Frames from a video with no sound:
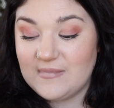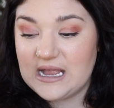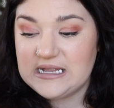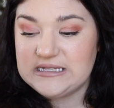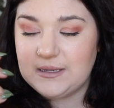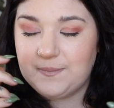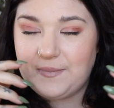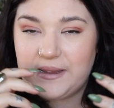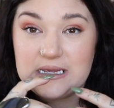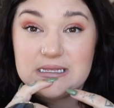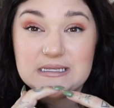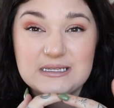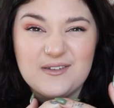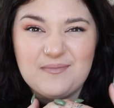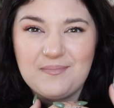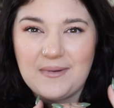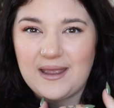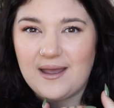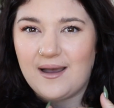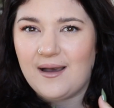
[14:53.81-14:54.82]
it's a piece
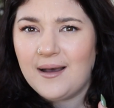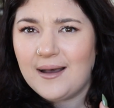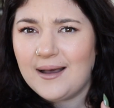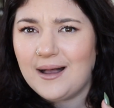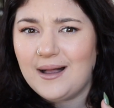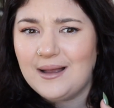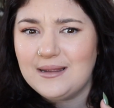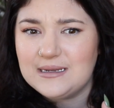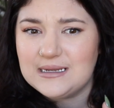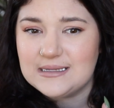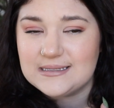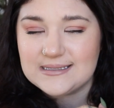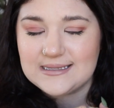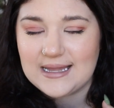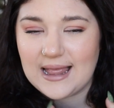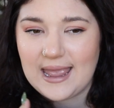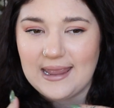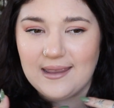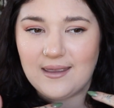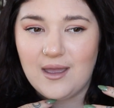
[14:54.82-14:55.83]
of my heart, it's
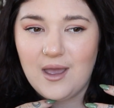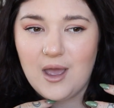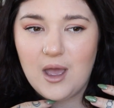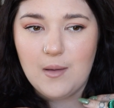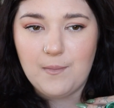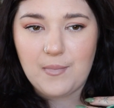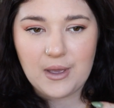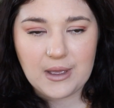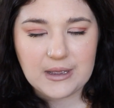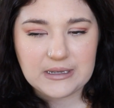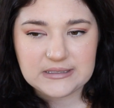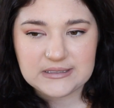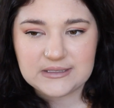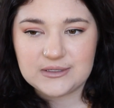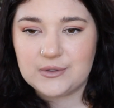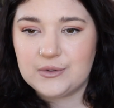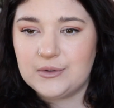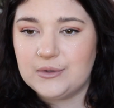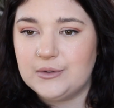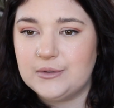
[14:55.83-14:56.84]
like
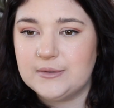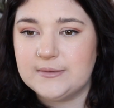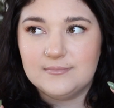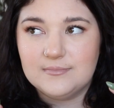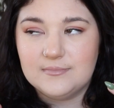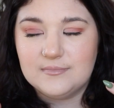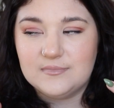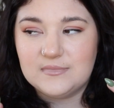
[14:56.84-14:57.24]
personal,